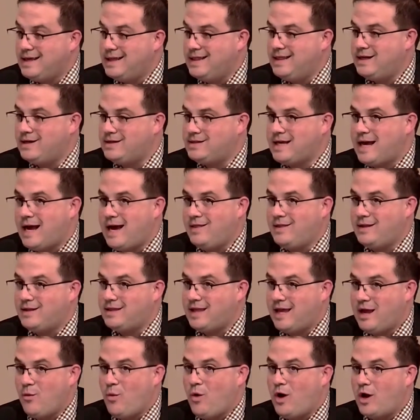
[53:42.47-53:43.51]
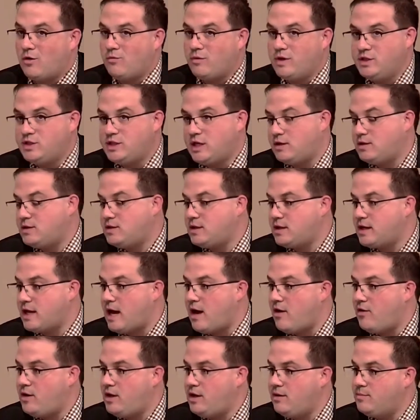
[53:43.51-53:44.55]
their town that they want to reach out to the
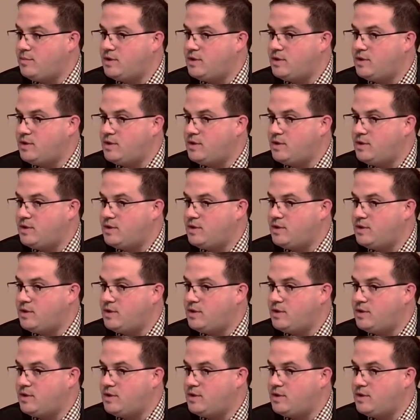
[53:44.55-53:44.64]
county and